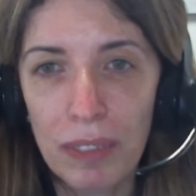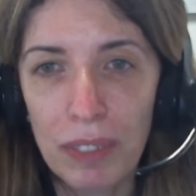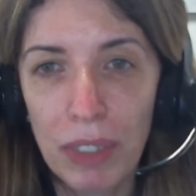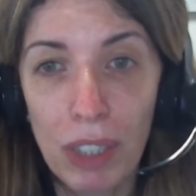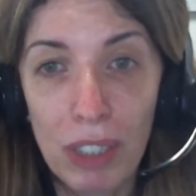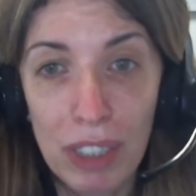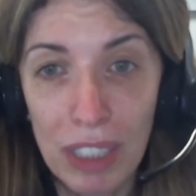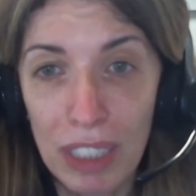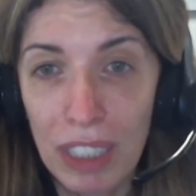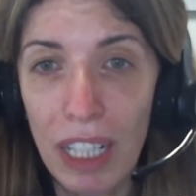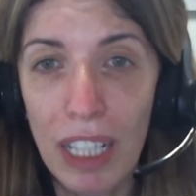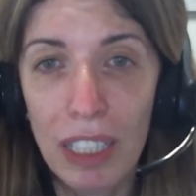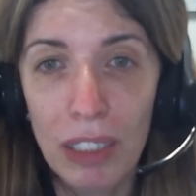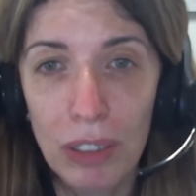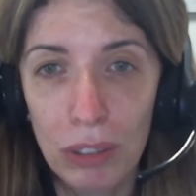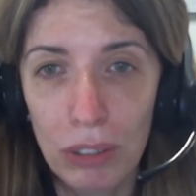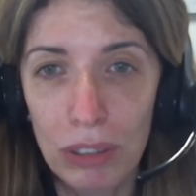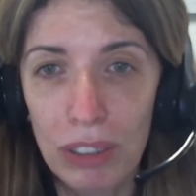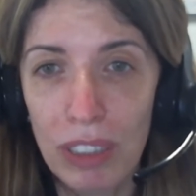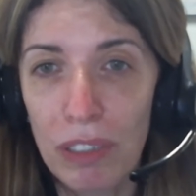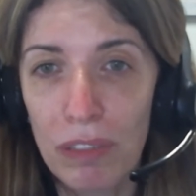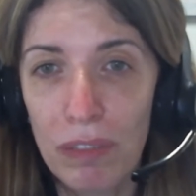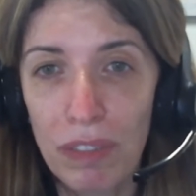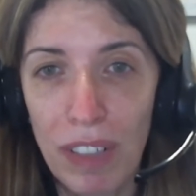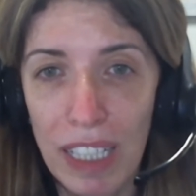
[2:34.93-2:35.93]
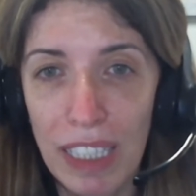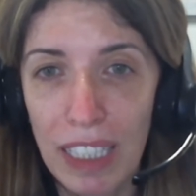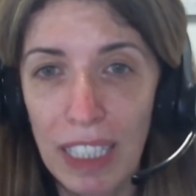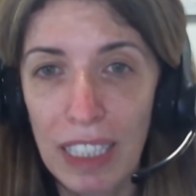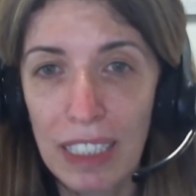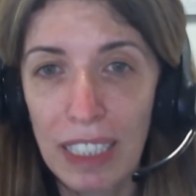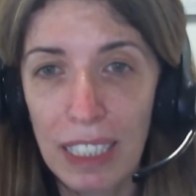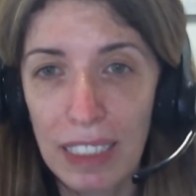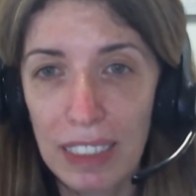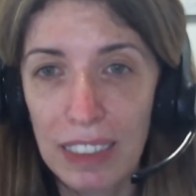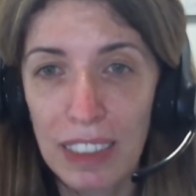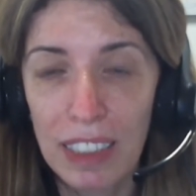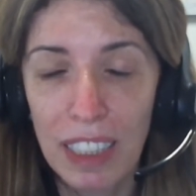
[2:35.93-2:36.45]
all the cargo to their final
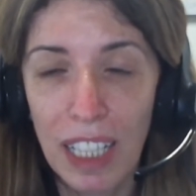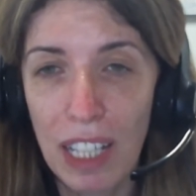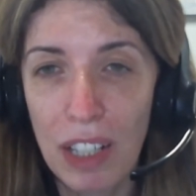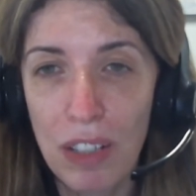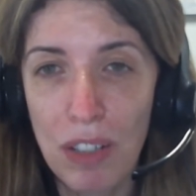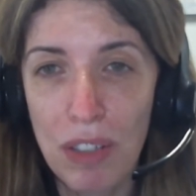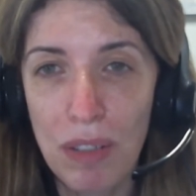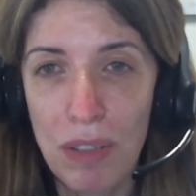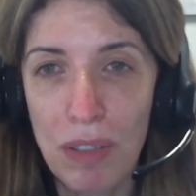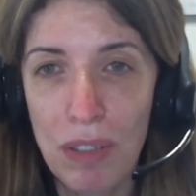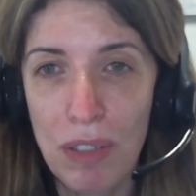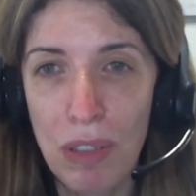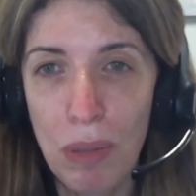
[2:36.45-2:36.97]
destination.